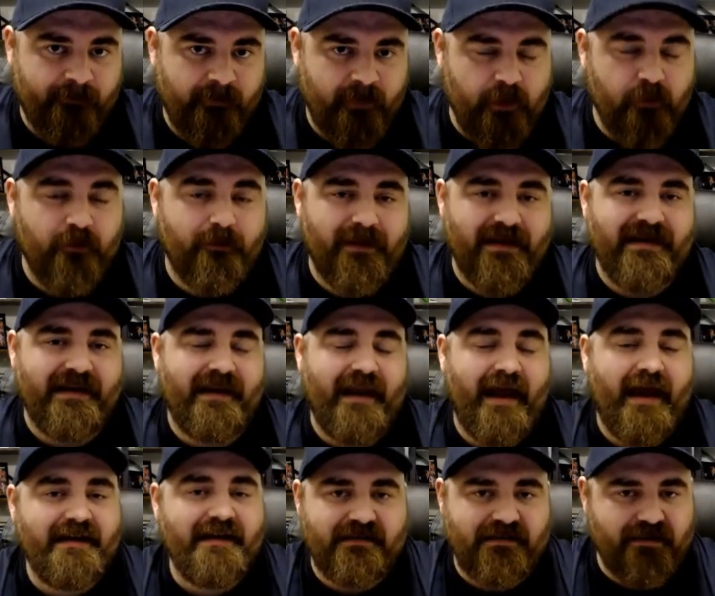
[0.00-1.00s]
It would be
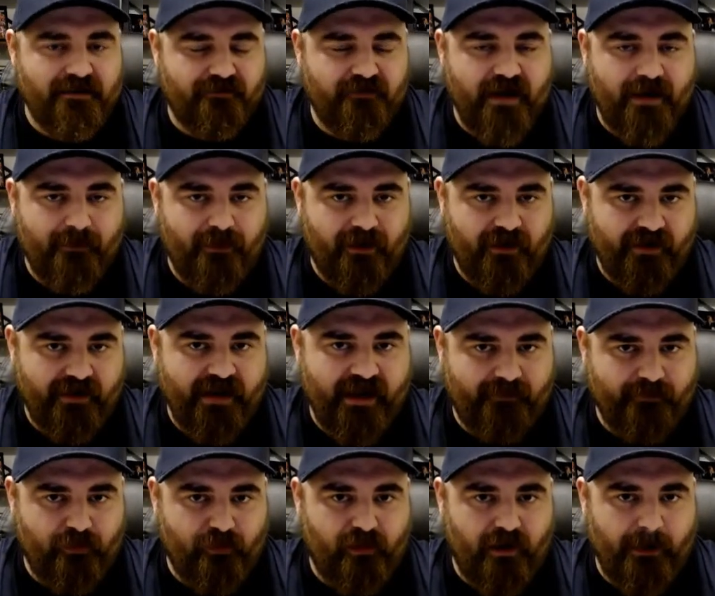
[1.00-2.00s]
nice if Nembhard and
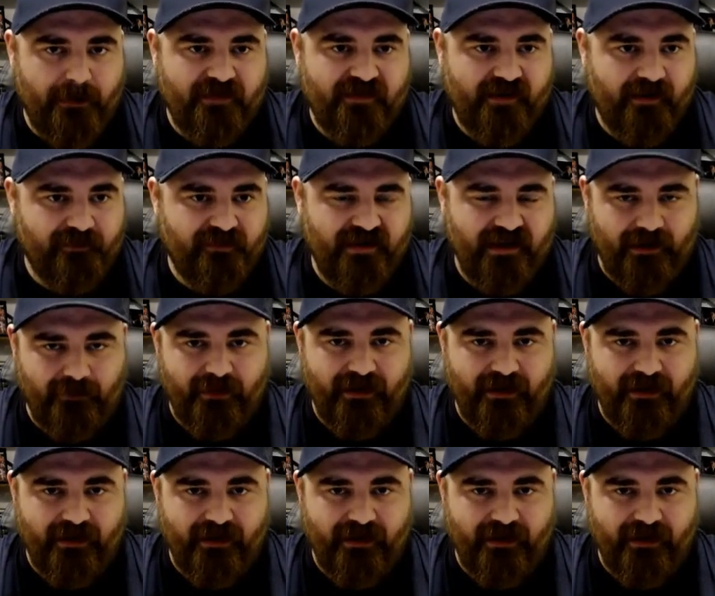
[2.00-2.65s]
Hickman were on the same team.